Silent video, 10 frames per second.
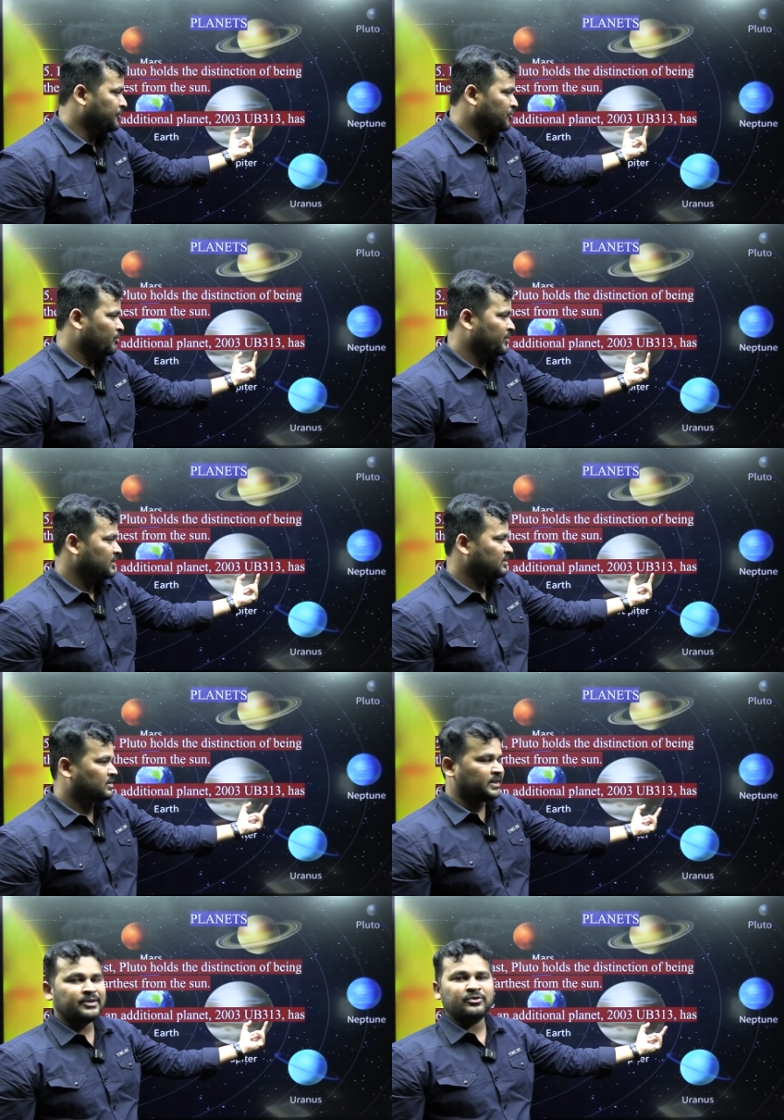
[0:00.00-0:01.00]

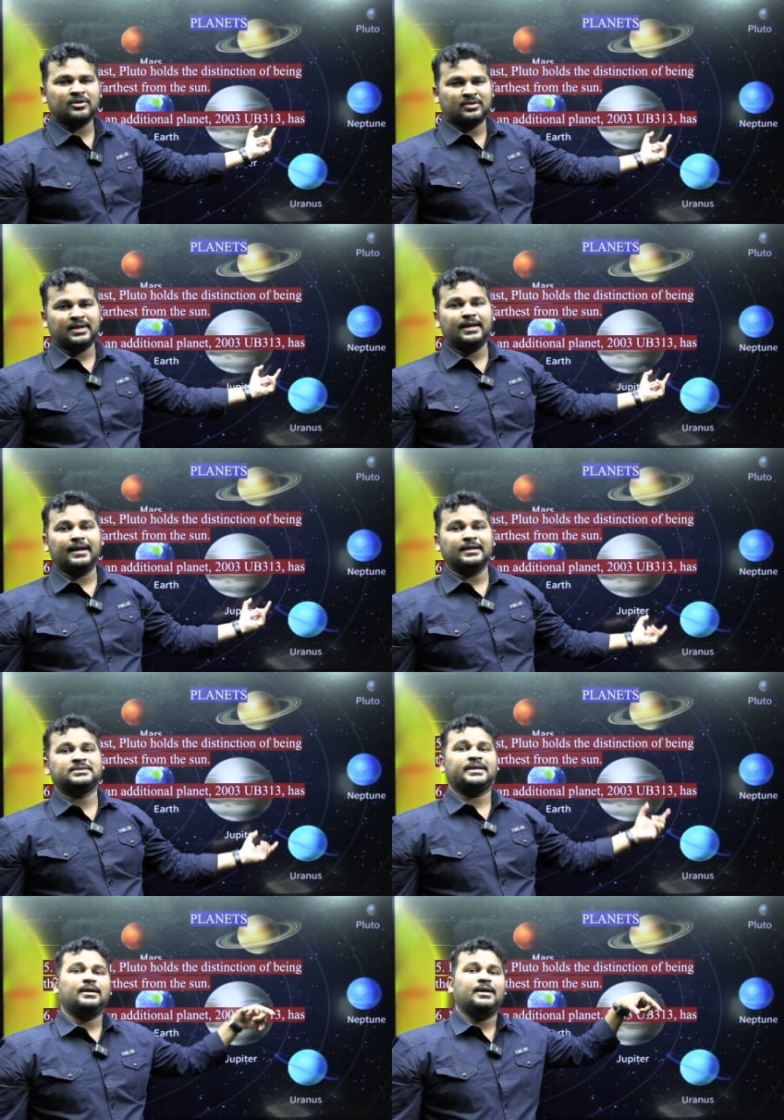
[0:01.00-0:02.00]
UB313
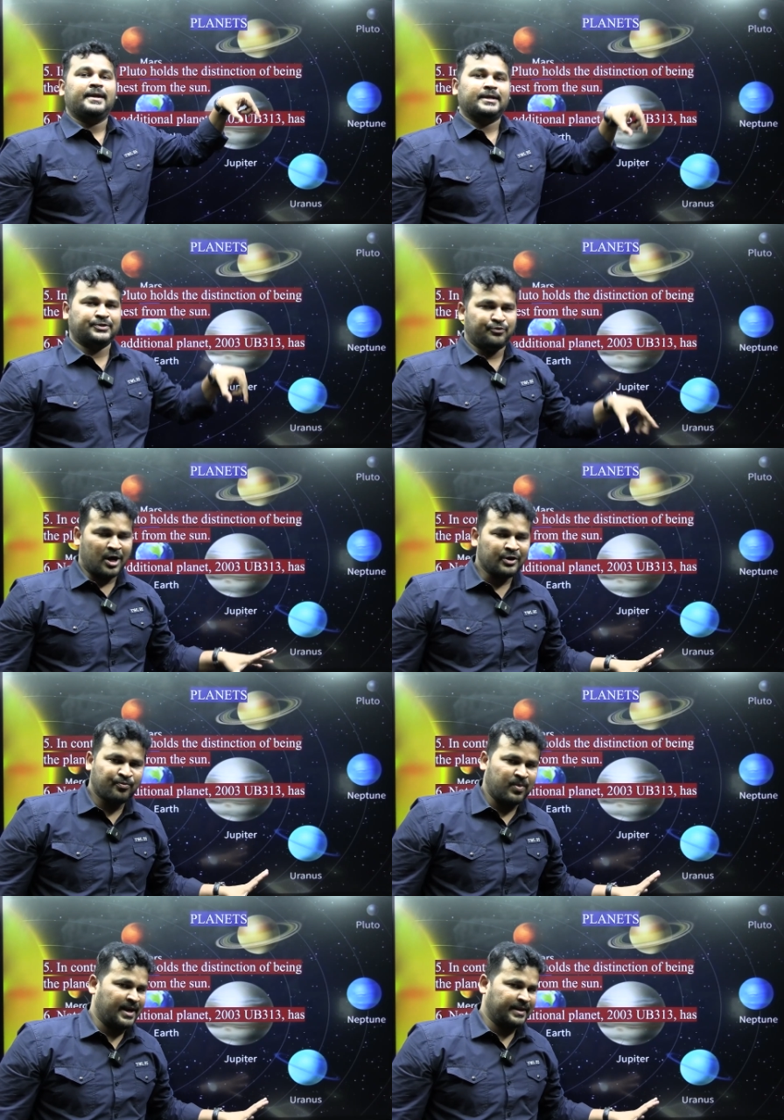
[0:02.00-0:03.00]
is a dwarf
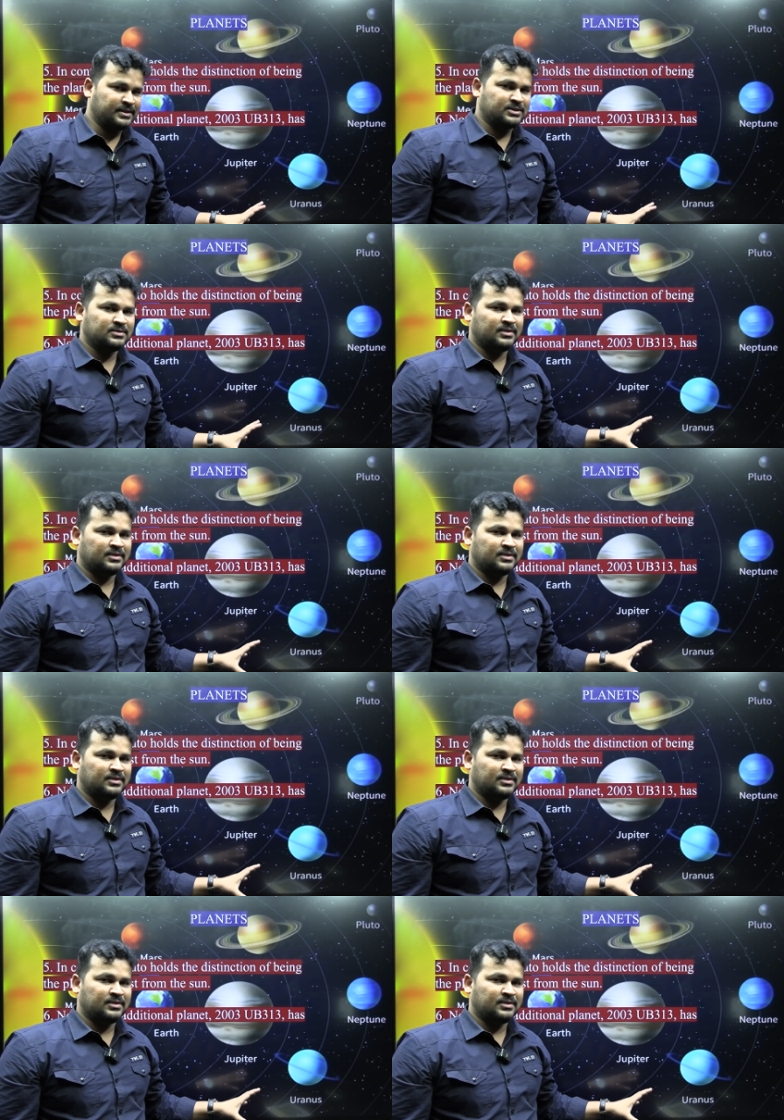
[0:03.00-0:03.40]
planet,